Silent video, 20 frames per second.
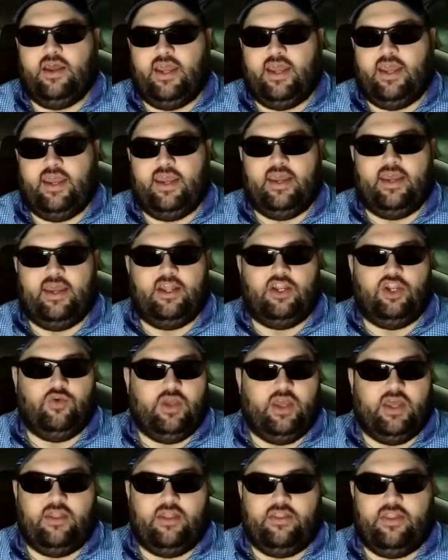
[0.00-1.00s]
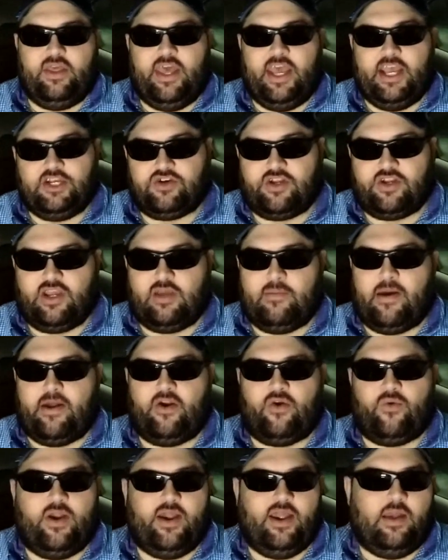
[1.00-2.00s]
and you get the extra
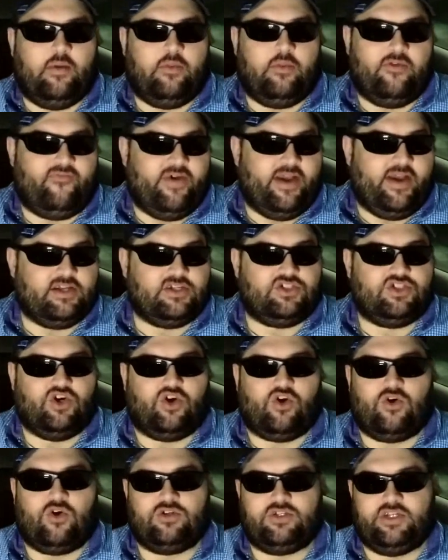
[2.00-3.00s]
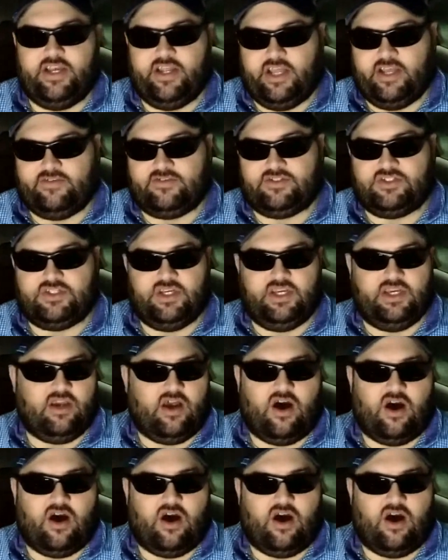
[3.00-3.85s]
gigabyte of RAM, the fast charge, the NFC,